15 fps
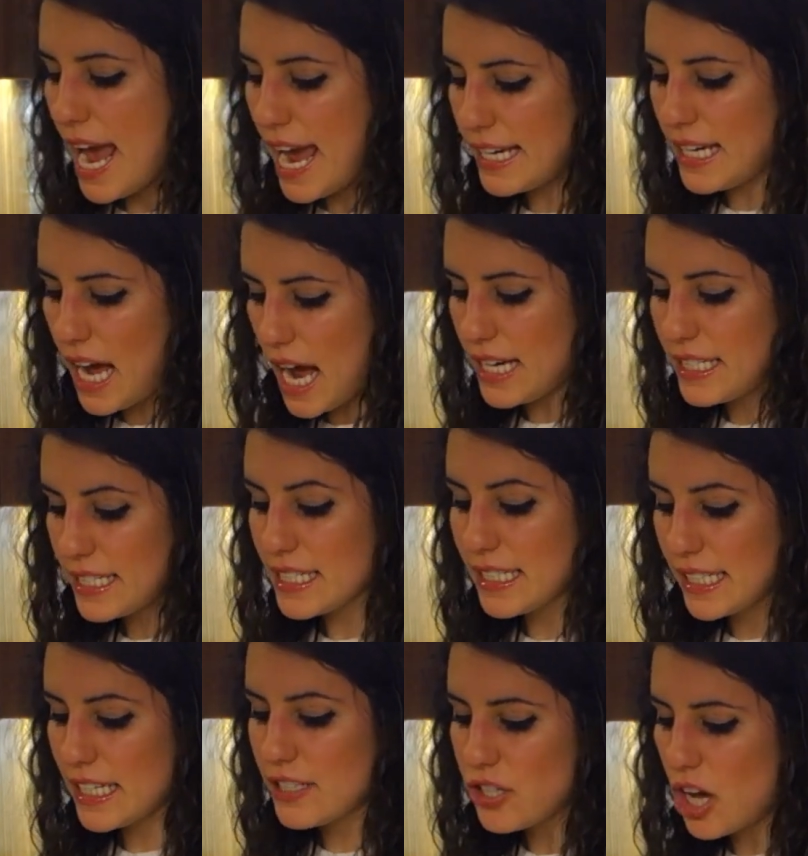And
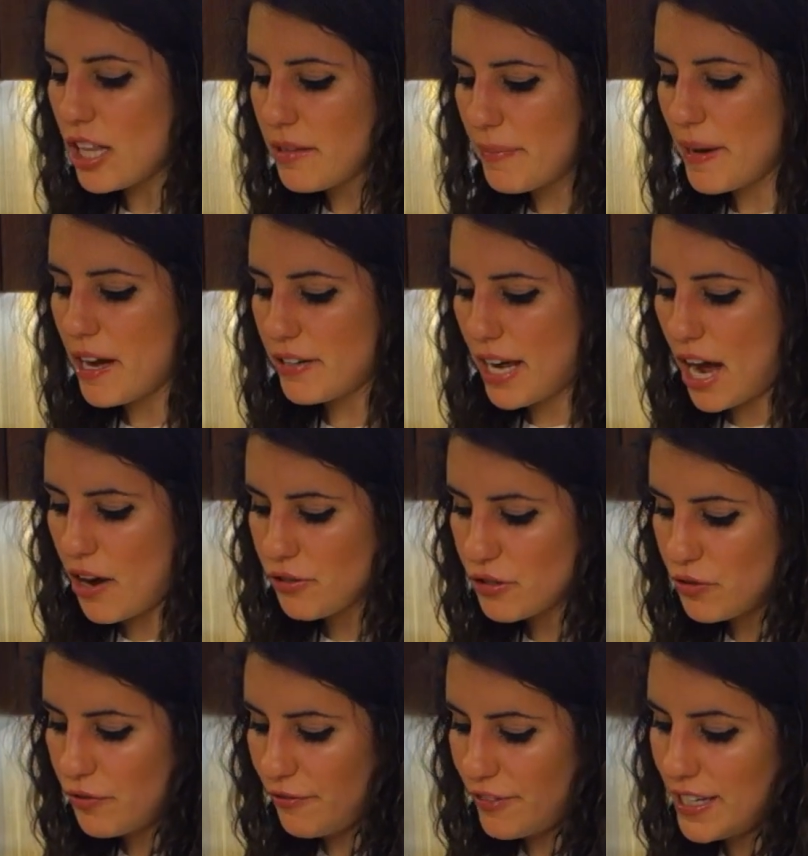honestly, it's all about how
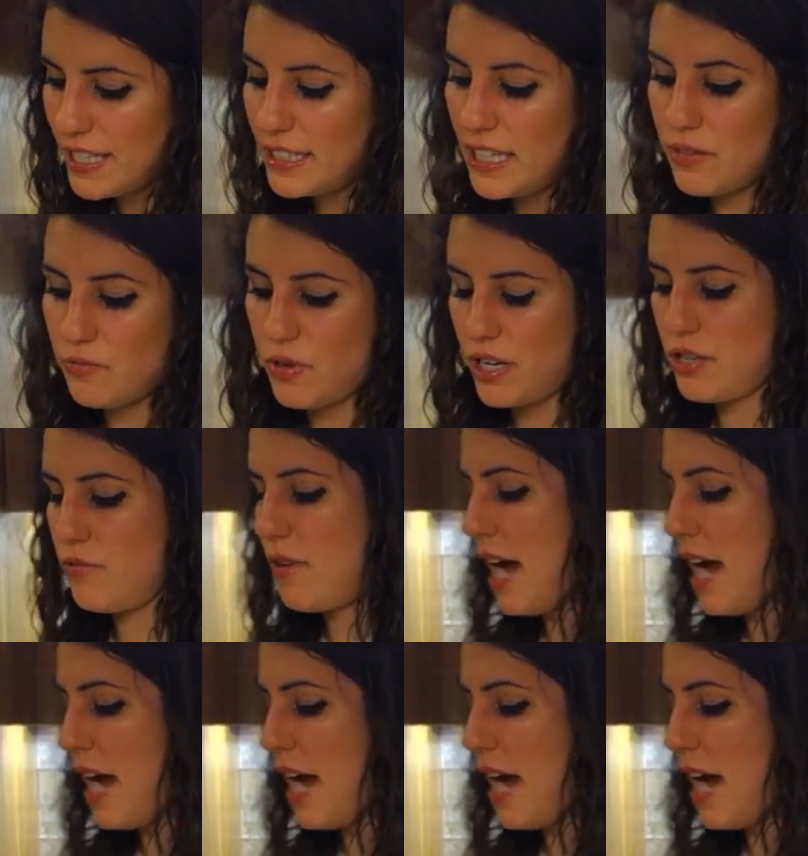you feel and what you